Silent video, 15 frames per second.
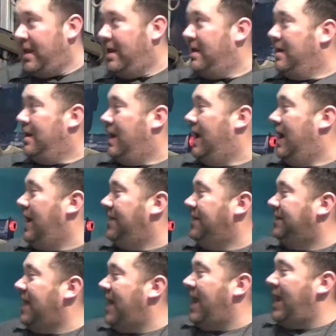
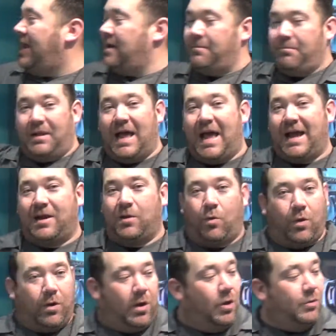the tan, black,
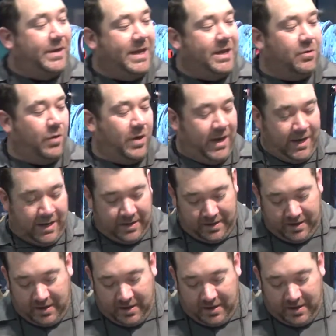or OD green